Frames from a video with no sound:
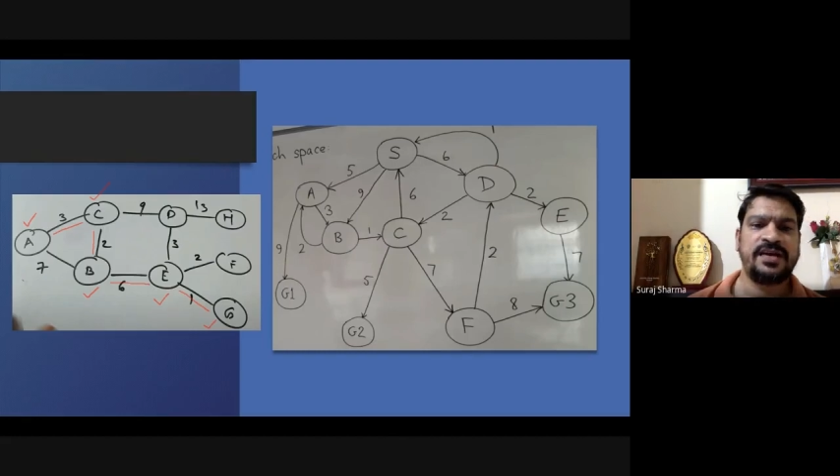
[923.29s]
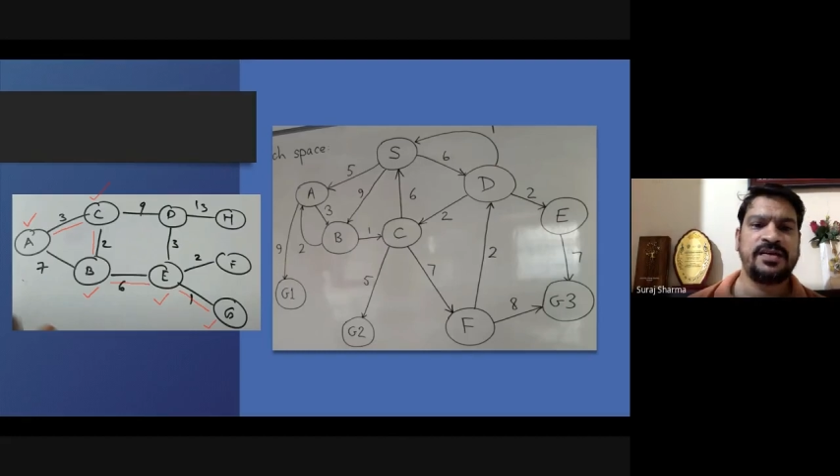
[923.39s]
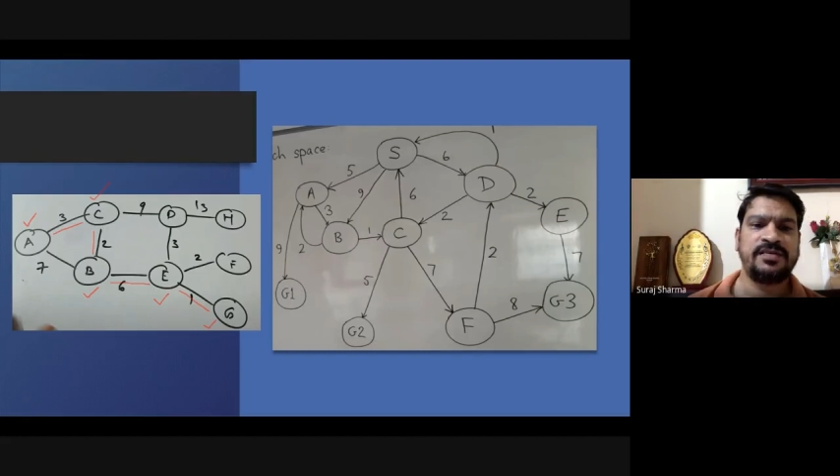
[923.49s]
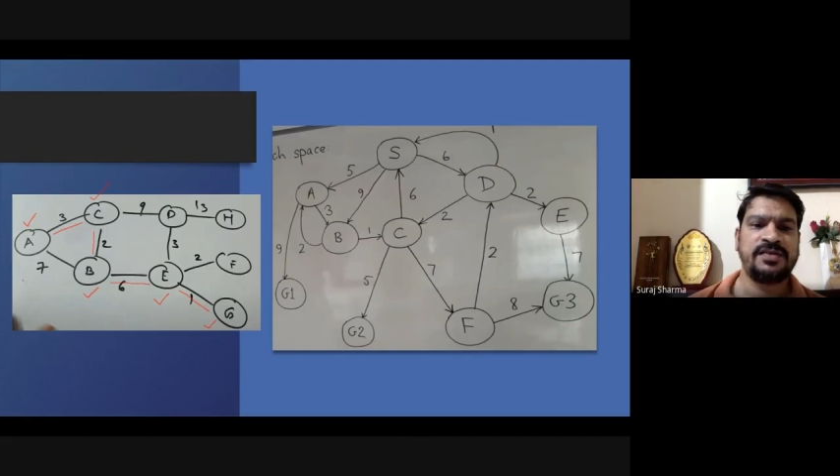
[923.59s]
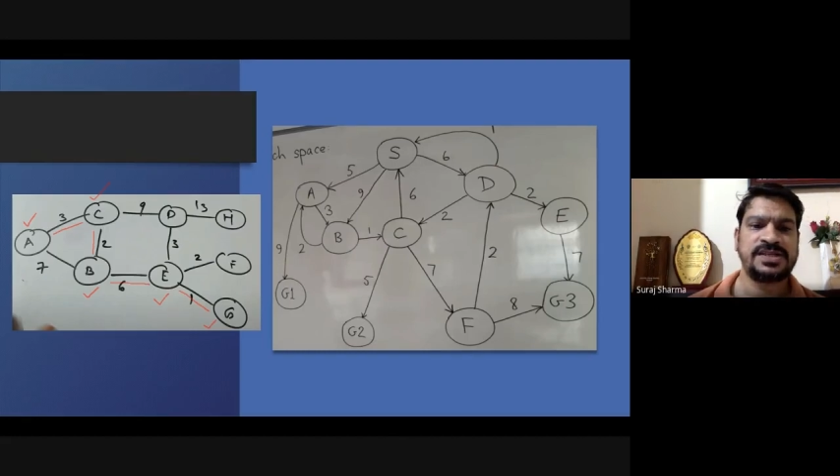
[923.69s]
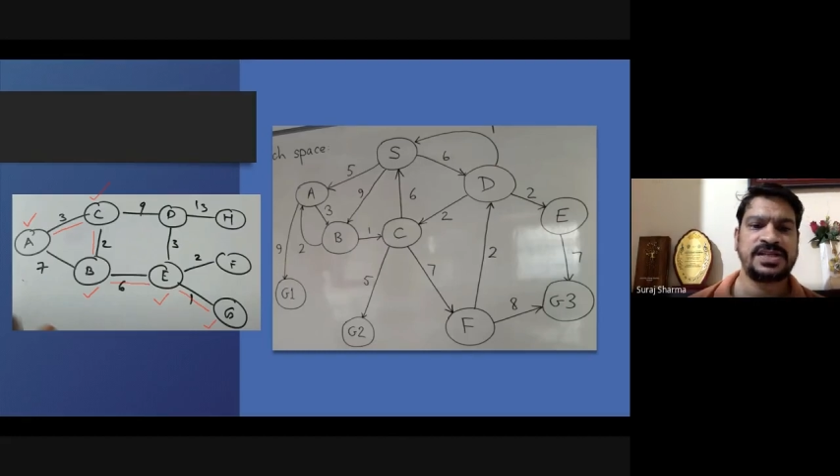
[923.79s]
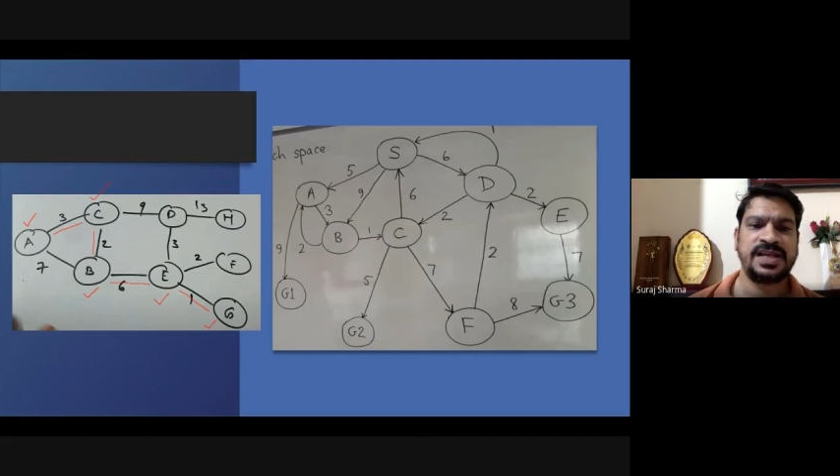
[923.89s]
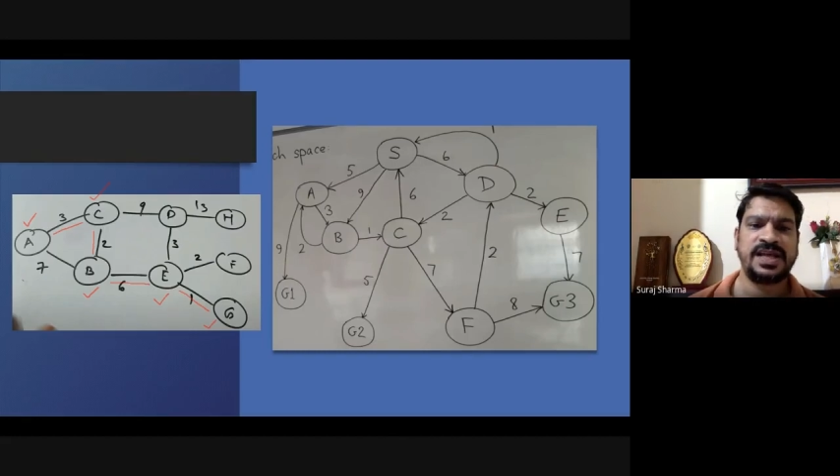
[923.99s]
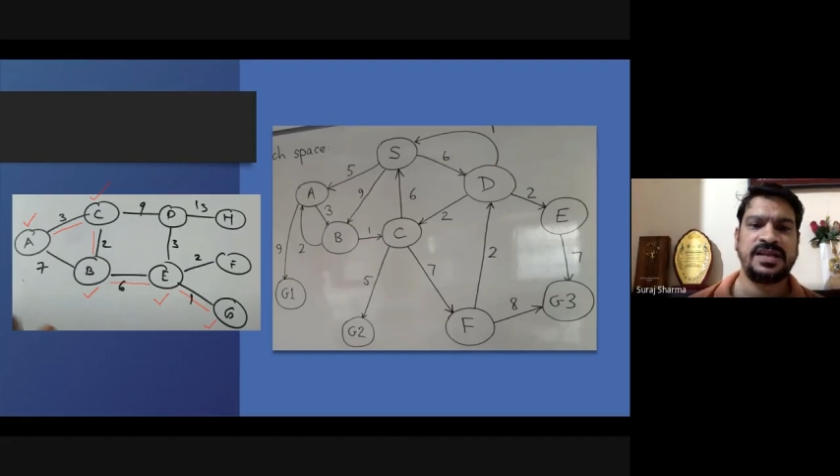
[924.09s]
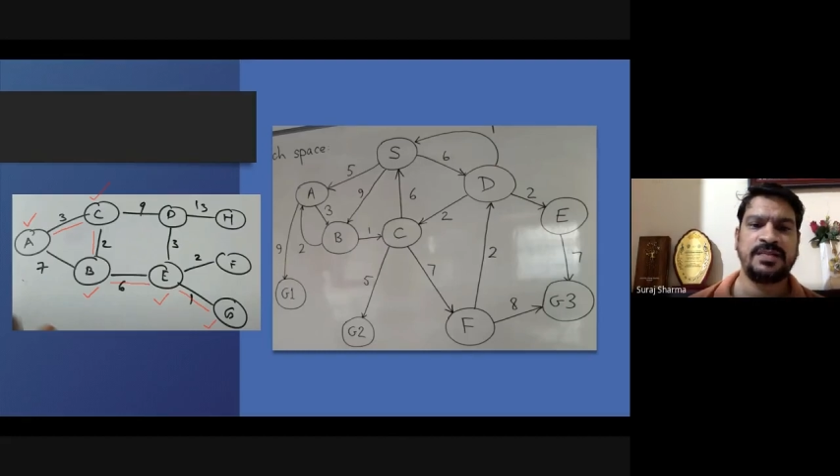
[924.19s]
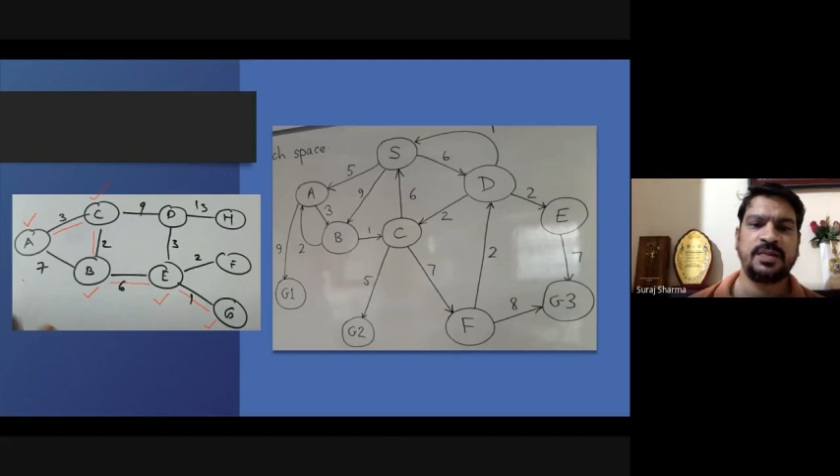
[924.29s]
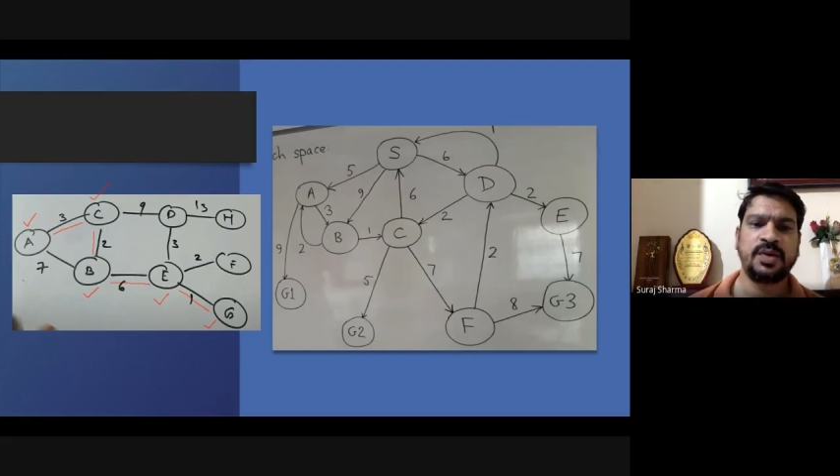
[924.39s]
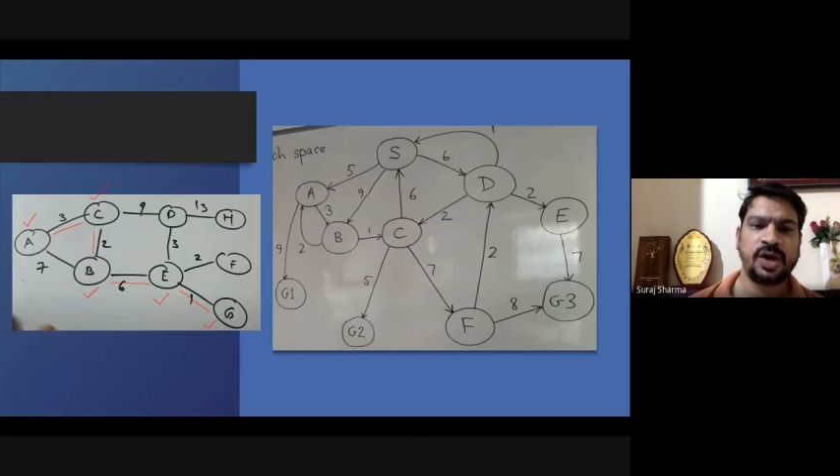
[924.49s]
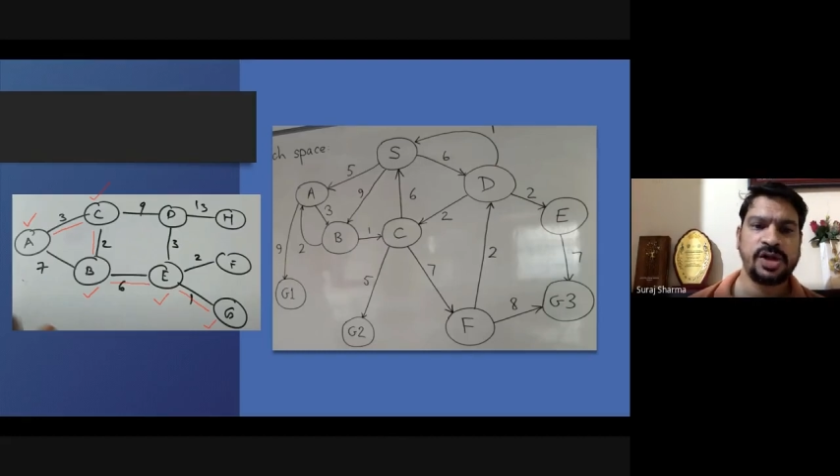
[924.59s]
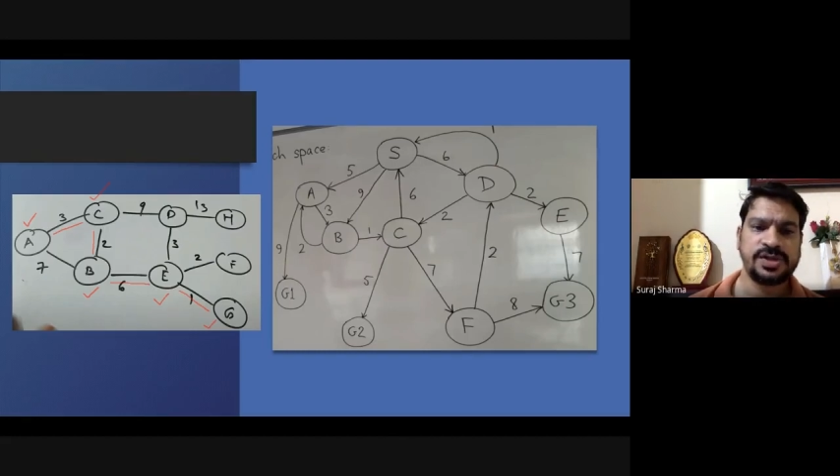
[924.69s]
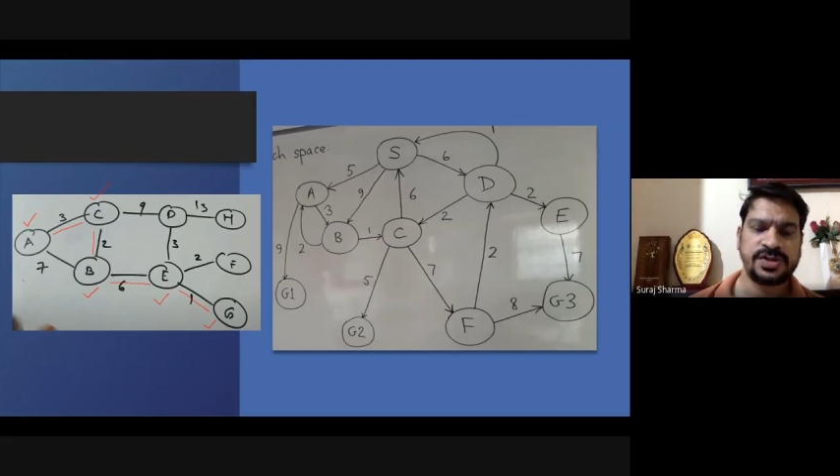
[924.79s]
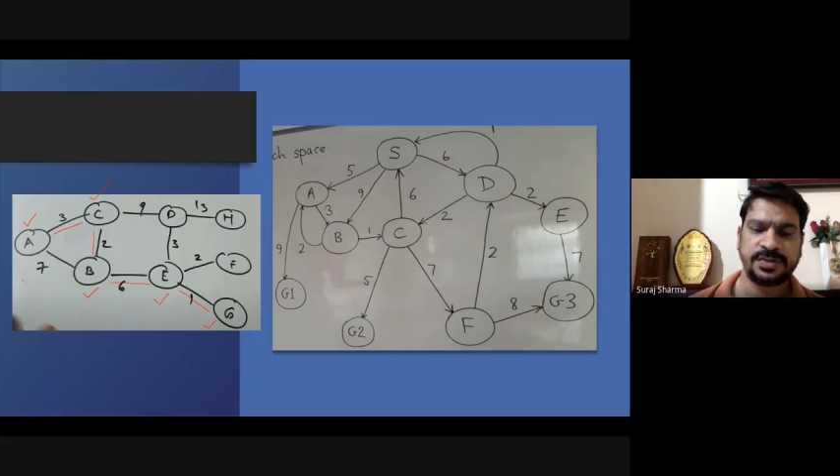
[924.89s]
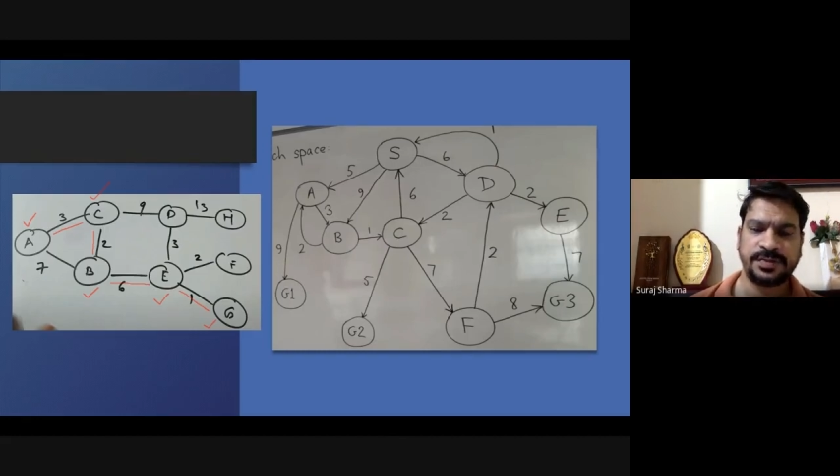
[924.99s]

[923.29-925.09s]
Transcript: we'll see in the board also